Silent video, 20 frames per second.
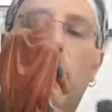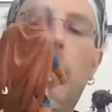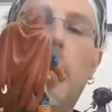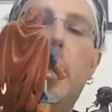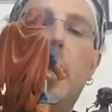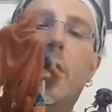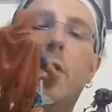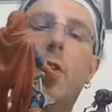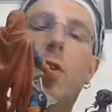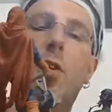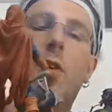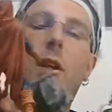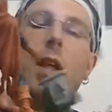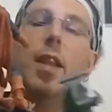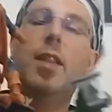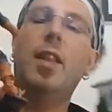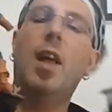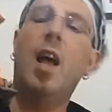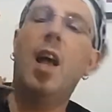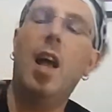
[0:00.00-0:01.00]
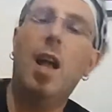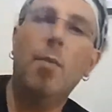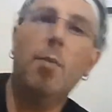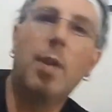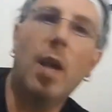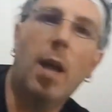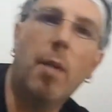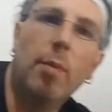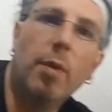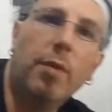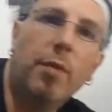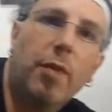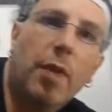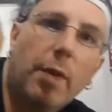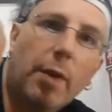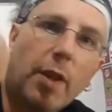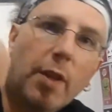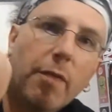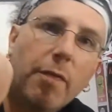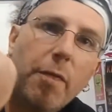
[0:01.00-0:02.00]
figure, and the Hobgoblin
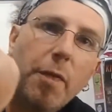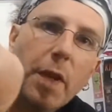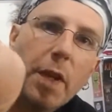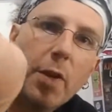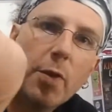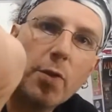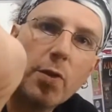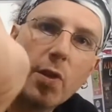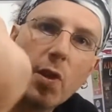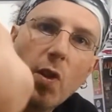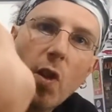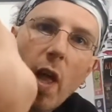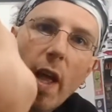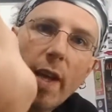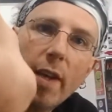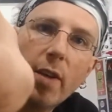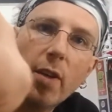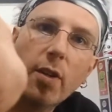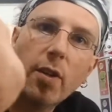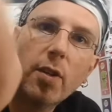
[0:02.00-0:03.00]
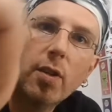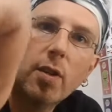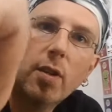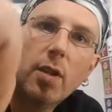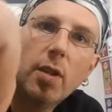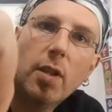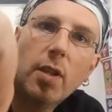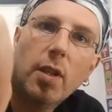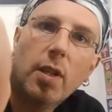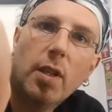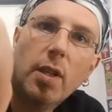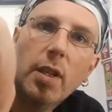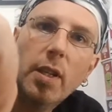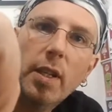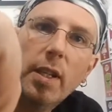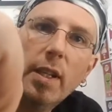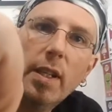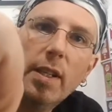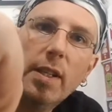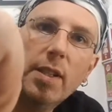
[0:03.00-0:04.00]
figure's glider
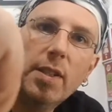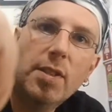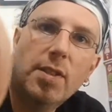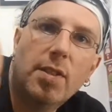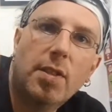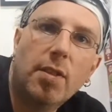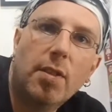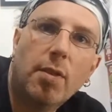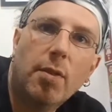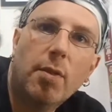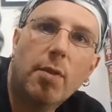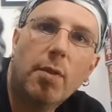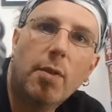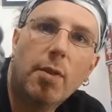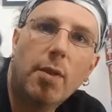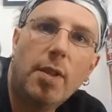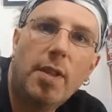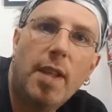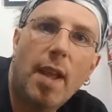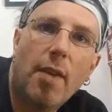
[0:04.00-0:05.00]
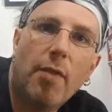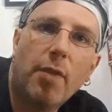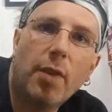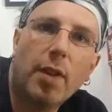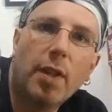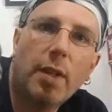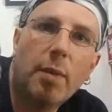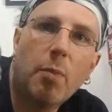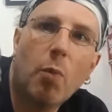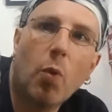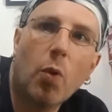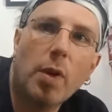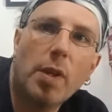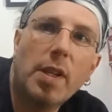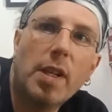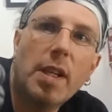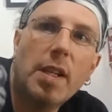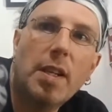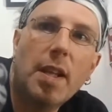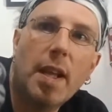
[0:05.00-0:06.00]
is definitely more
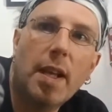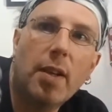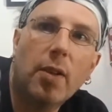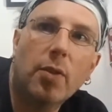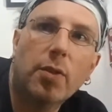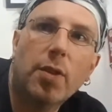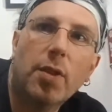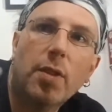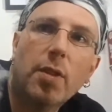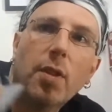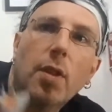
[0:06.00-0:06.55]
detailed.